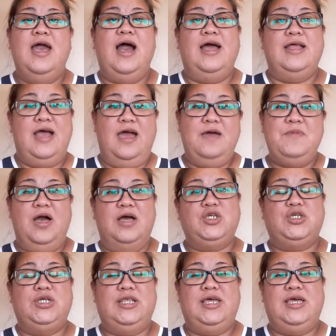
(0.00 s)
And I'm
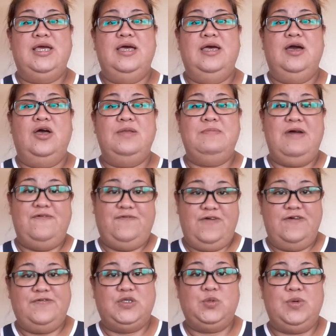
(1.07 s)
actually on my 5th